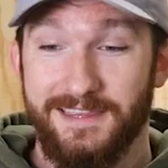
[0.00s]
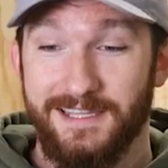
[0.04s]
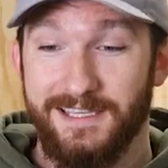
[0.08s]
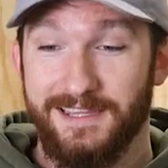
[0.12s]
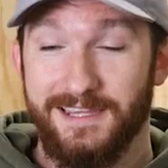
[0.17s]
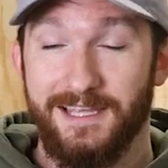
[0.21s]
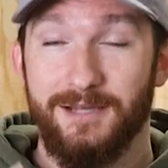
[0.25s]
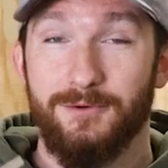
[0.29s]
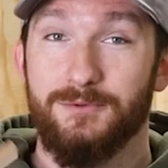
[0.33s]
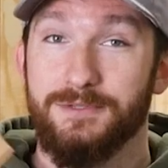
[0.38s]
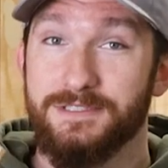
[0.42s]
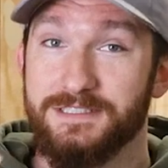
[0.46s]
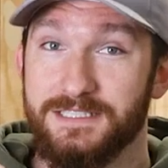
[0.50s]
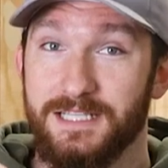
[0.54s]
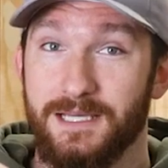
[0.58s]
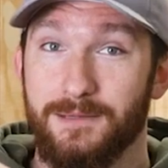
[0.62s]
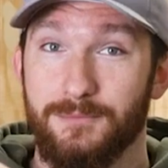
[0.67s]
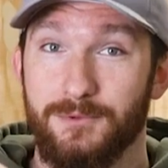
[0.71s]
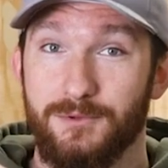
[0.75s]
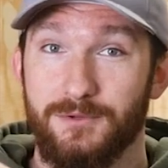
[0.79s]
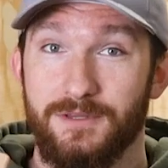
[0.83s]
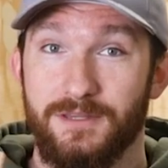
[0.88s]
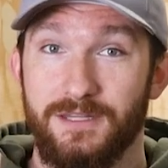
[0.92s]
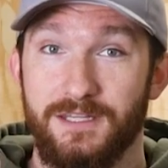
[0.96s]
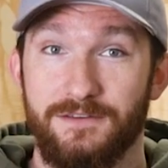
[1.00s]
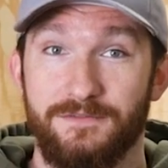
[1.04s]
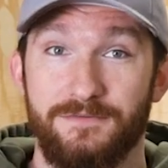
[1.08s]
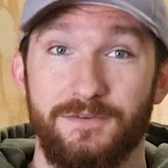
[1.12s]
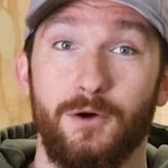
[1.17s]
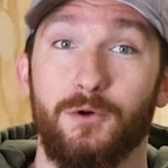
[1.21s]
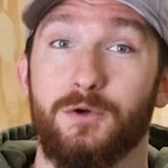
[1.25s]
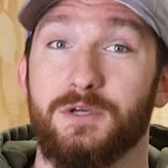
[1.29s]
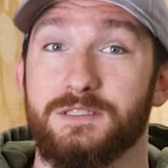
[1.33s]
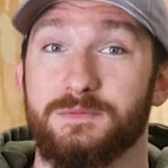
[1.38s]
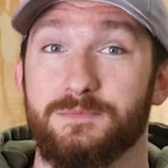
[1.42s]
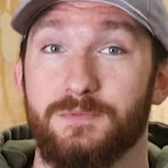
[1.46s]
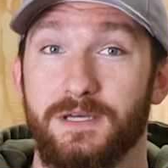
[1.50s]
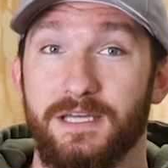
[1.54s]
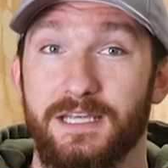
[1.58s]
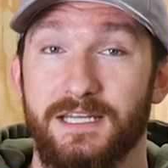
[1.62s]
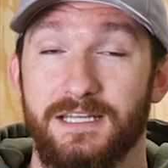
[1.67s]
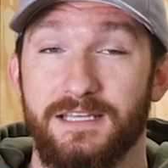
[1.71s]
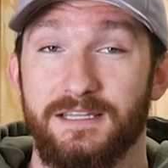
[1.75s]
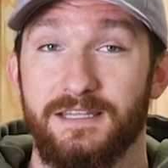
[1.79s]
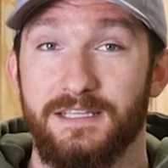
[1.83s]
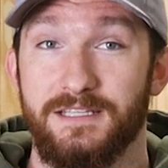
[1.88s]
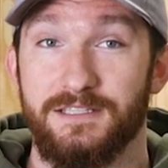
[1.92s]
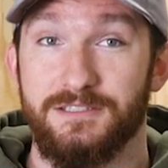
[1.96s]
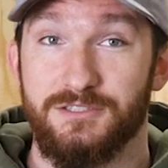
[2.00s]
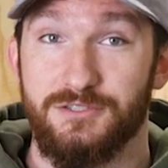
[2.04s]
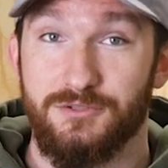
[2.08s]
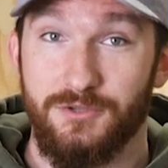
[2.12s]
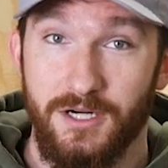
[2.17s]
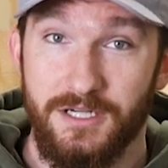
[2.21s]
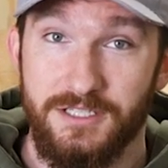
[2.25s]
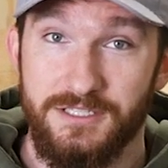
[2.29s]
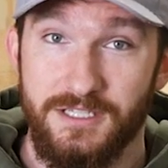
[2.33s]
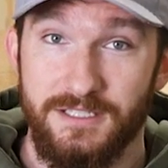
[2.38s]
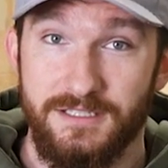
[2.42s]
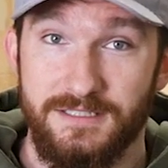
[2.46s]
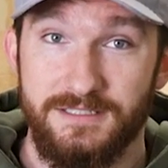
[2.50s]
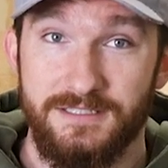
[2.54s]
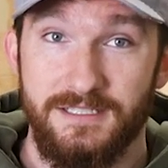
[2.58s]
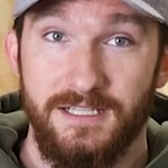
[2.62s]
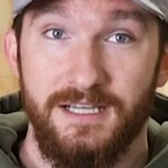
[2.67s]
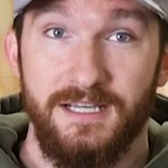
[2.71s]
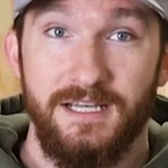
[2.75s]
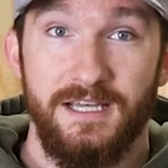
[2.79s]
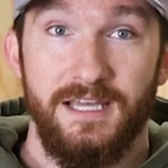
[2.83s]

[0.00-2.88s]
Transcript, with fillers: thing that resembled the focus plate in the instructions.